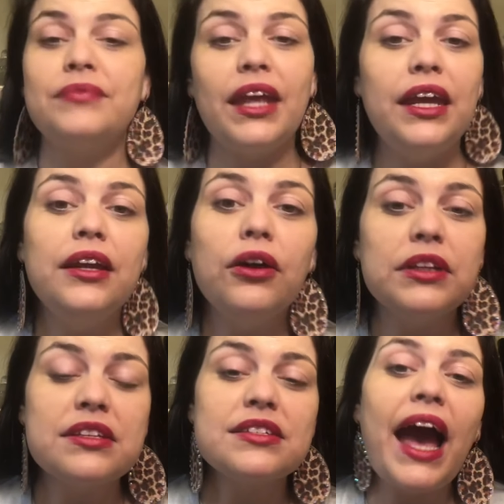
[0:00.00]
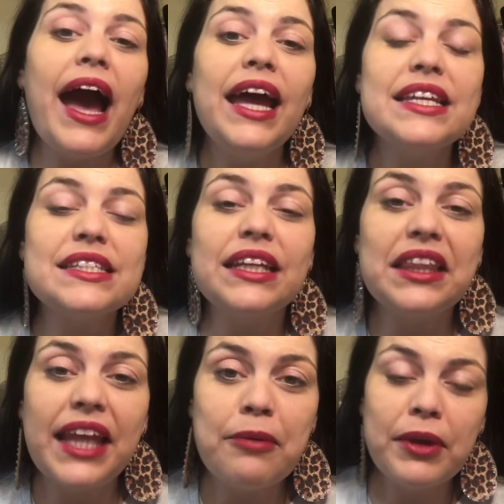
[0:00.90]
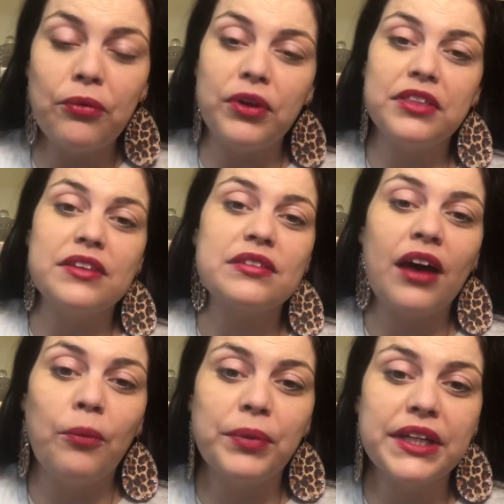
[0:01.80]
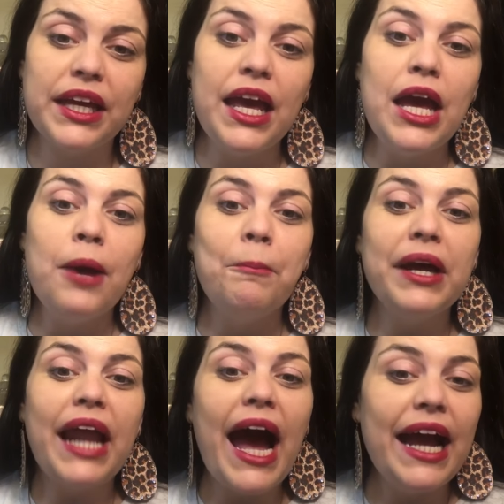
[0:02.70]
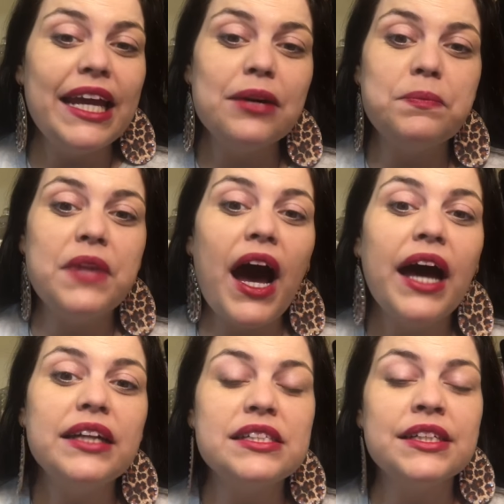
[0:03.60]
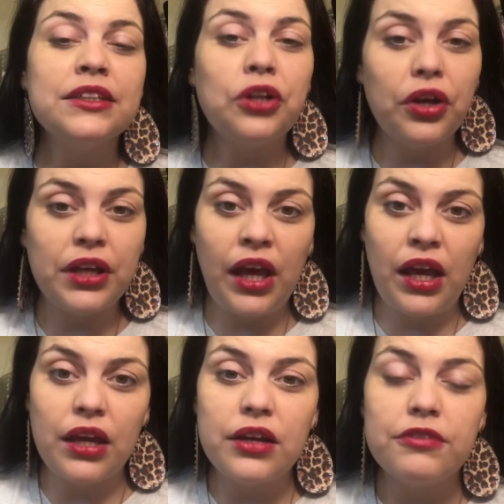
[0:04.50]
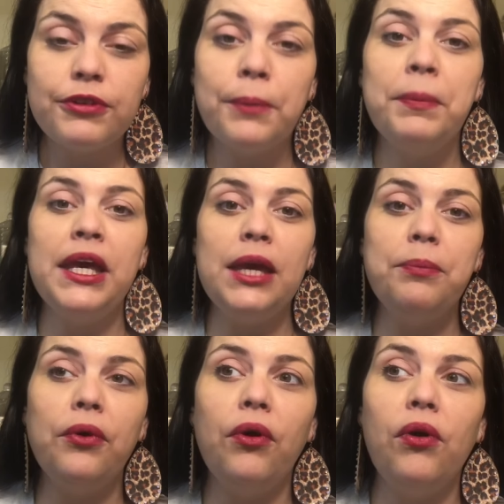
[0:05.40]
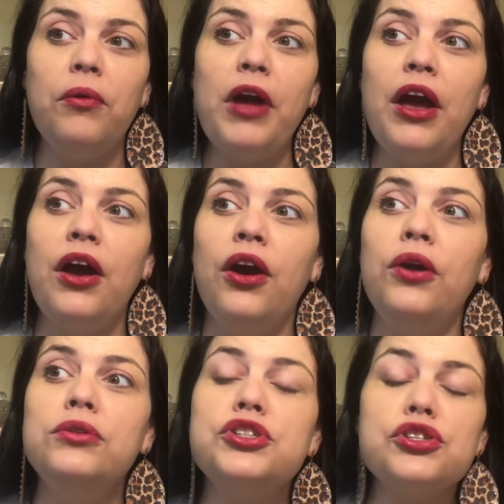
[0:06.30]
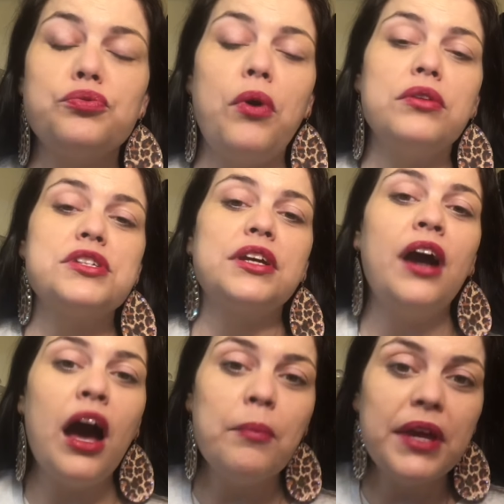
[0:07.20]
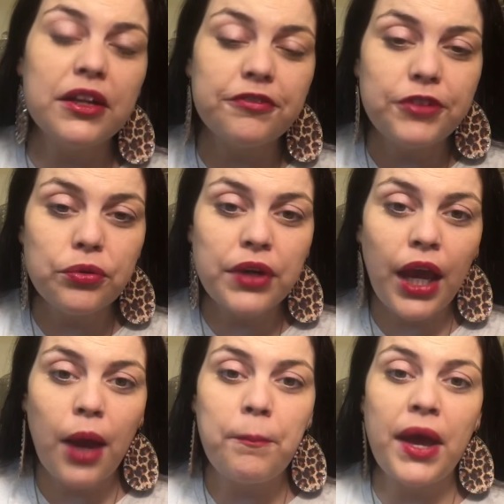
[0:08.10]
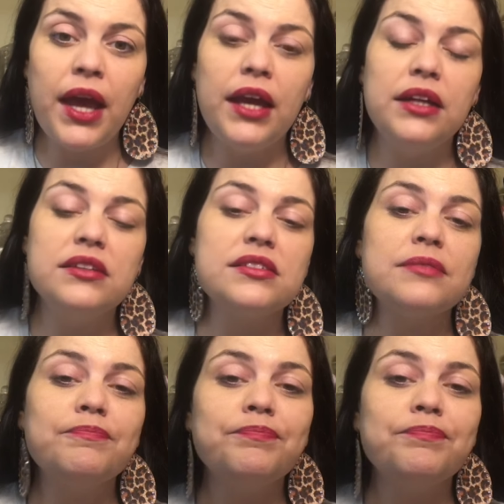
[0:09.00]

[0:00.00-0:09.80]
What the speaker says: you know, the sky is the limit with this company. But I am not looking for people who just want to come in a few campaigns,